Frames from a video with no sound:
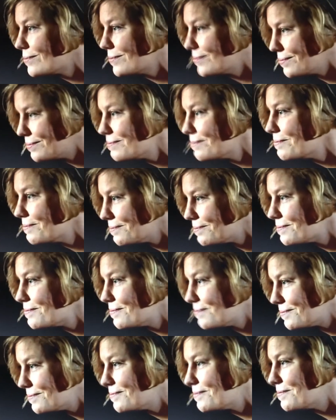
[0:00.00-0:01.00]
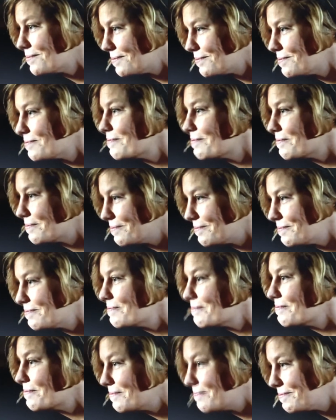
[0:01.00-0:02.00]
Tell me about the third photo.
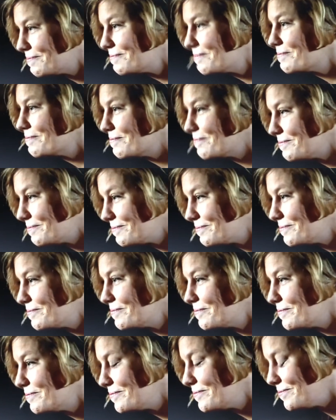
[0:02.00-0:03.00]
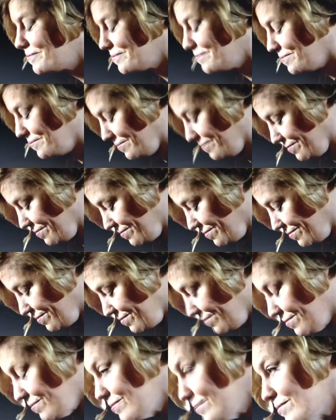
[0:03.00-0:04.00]
What'd you choose, and why'd you
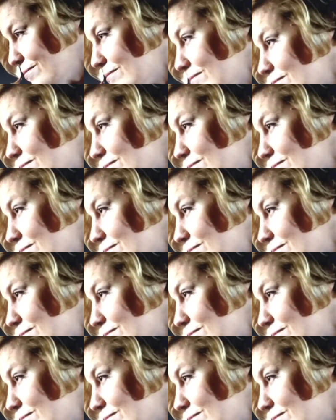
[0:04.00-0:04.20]
choose it?